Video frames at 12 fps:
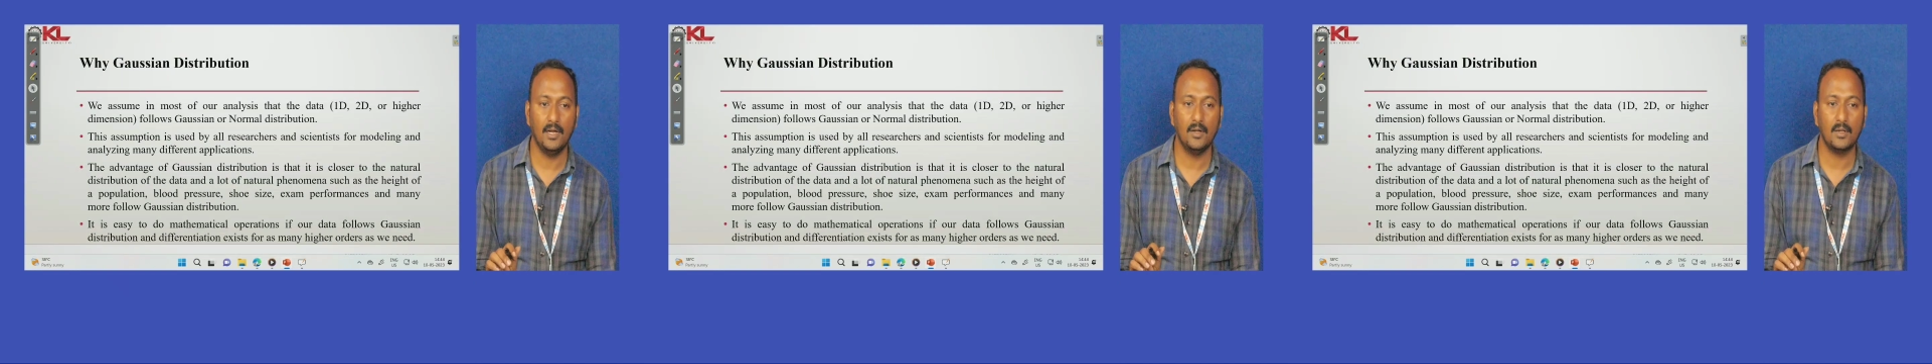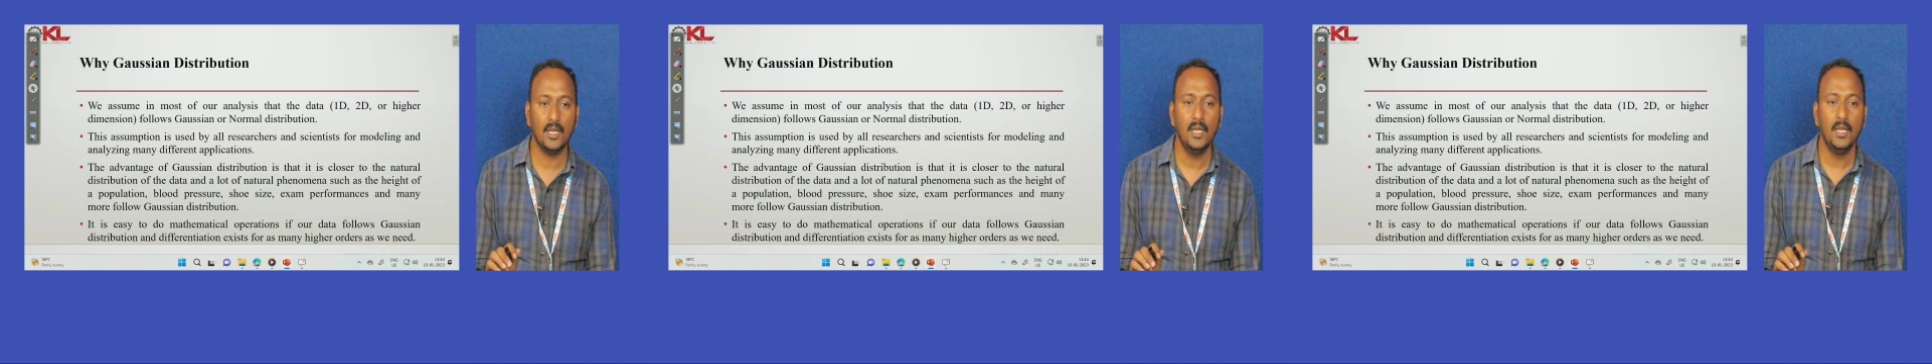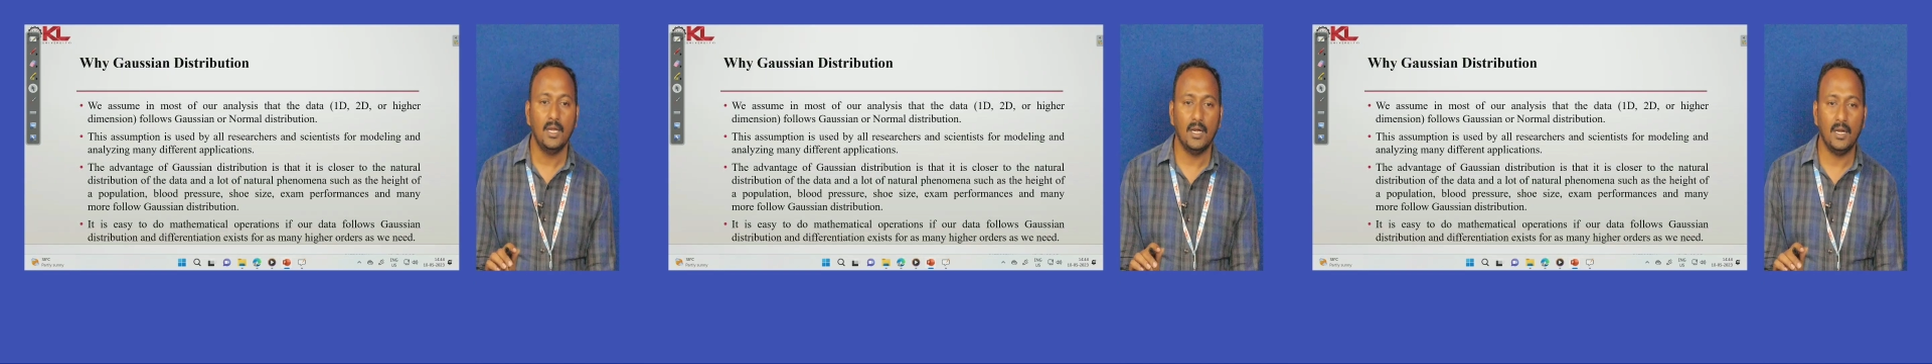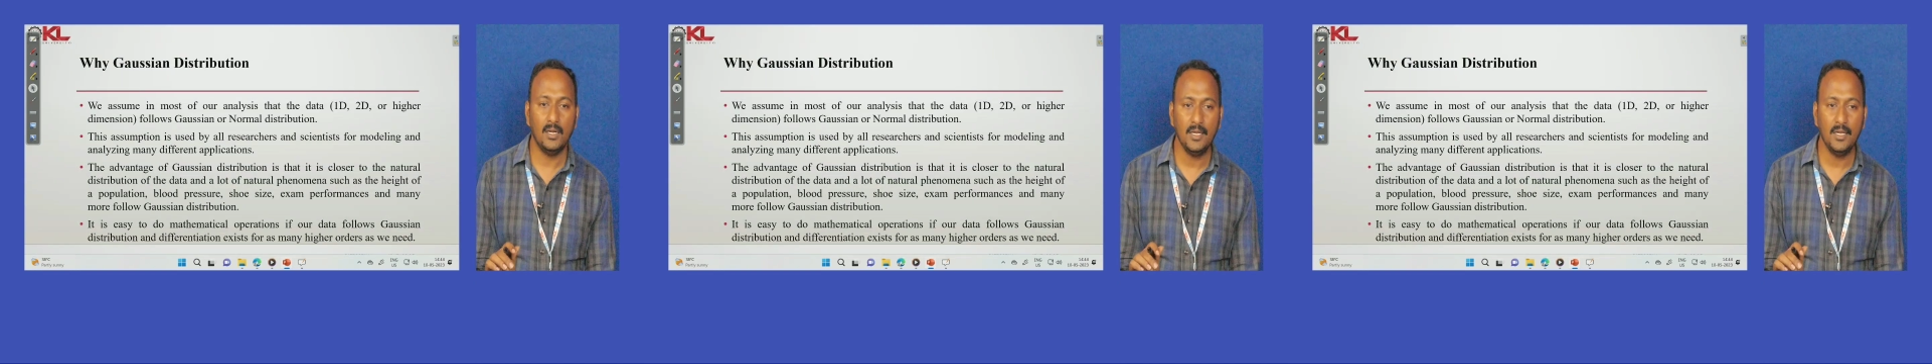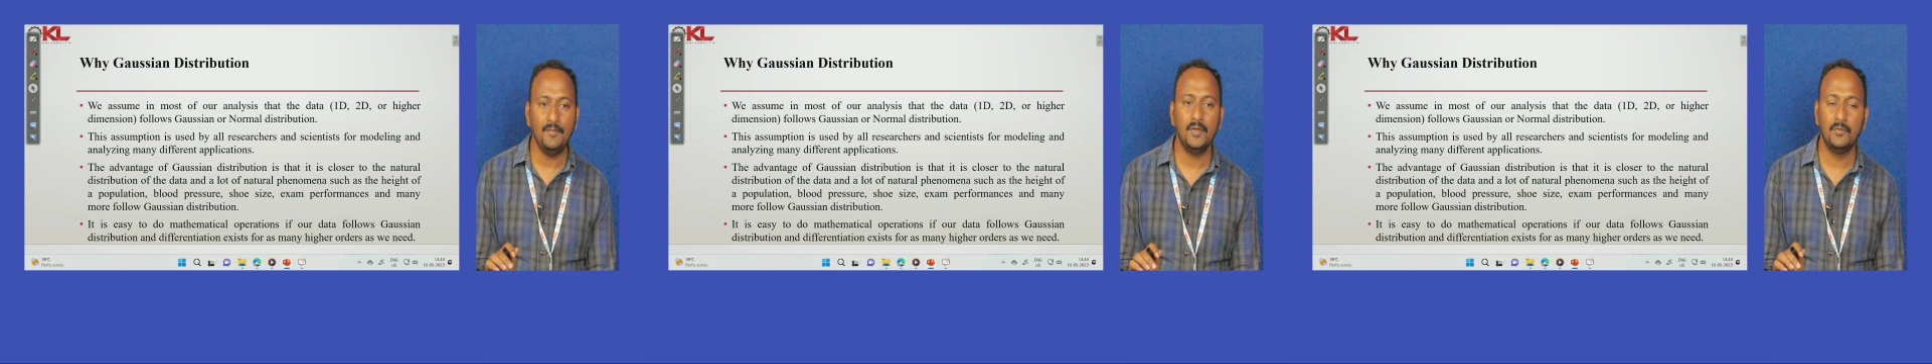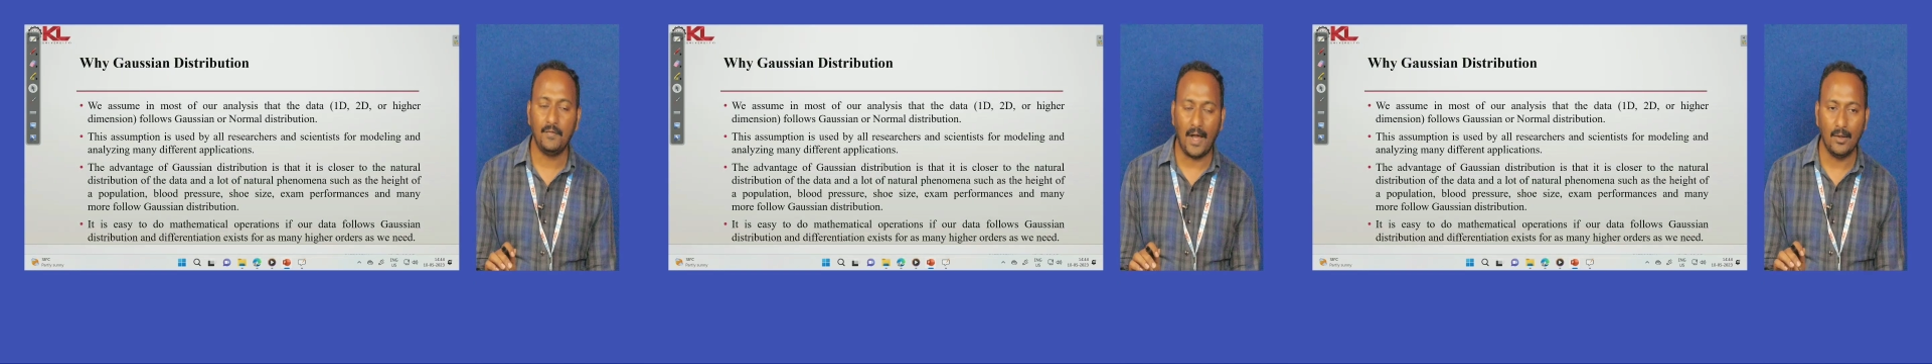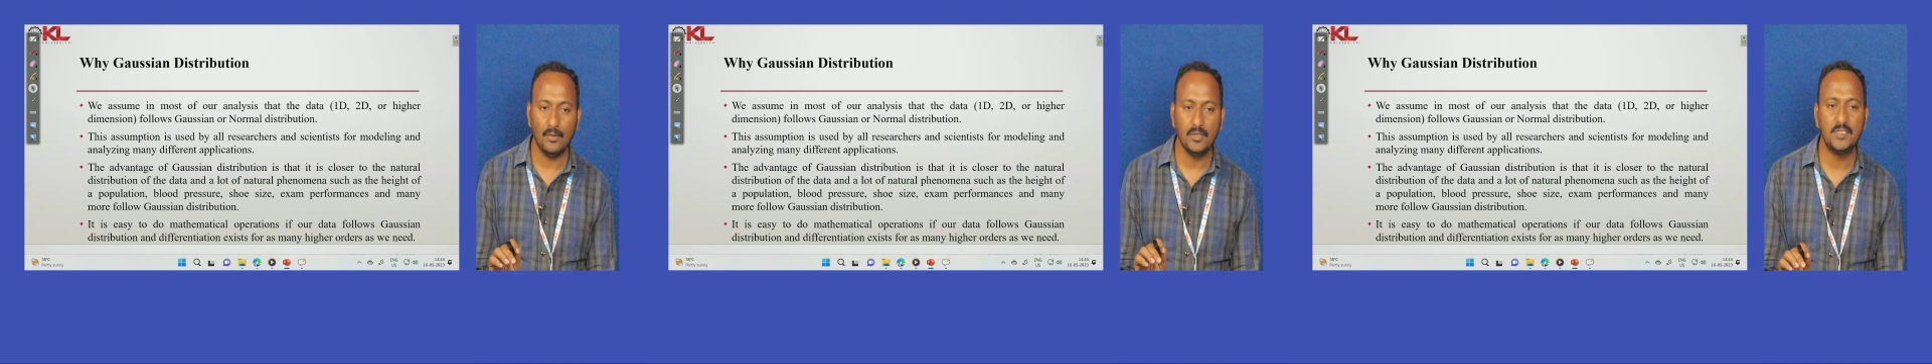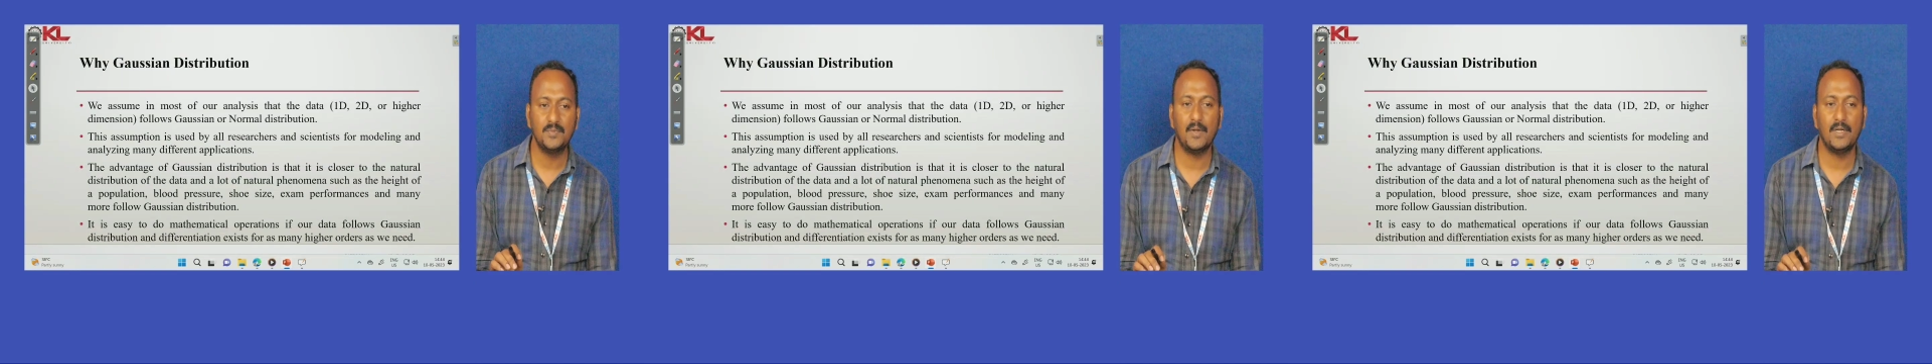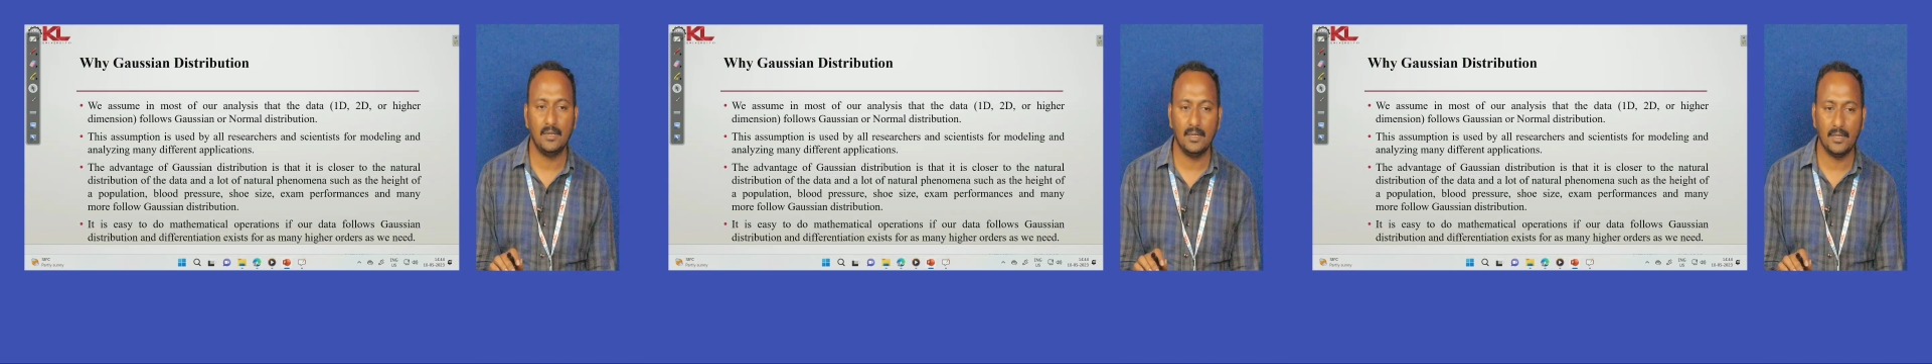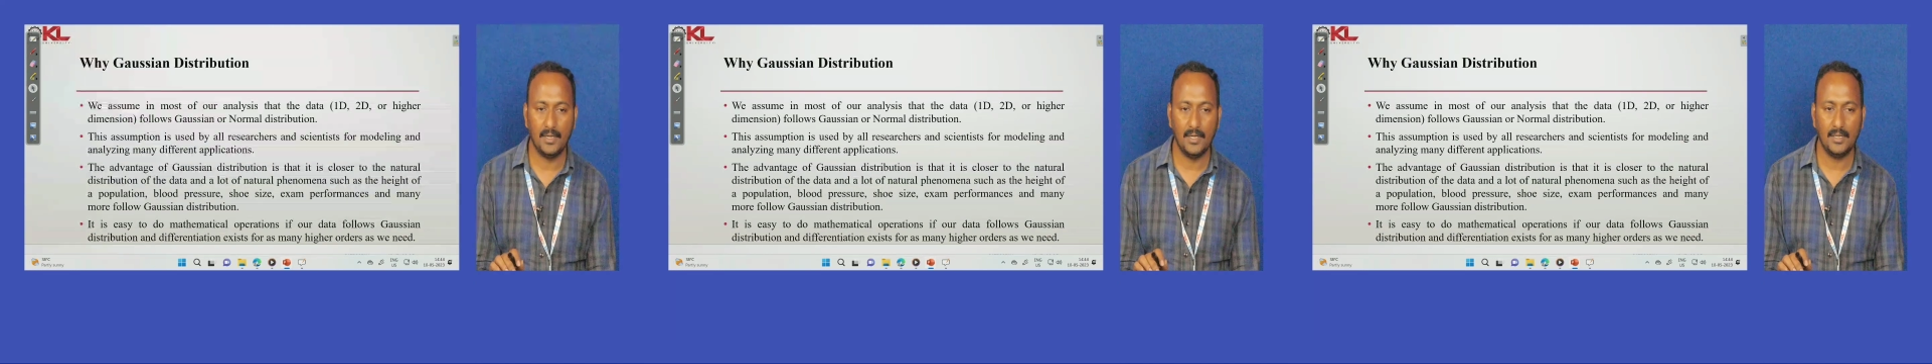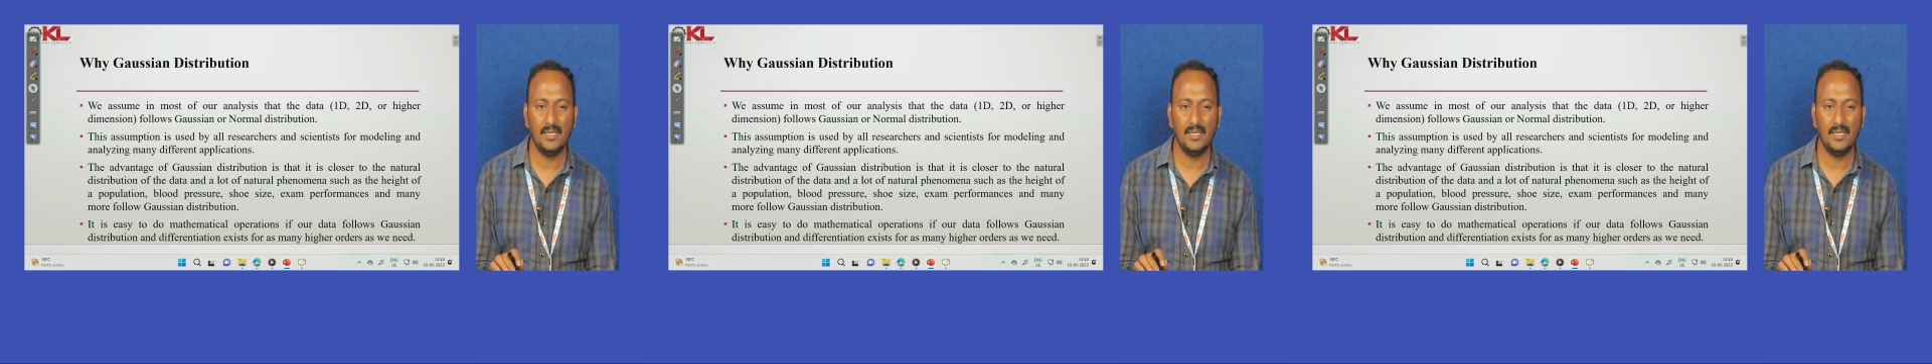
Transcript: Okay, and if you follow this particular data,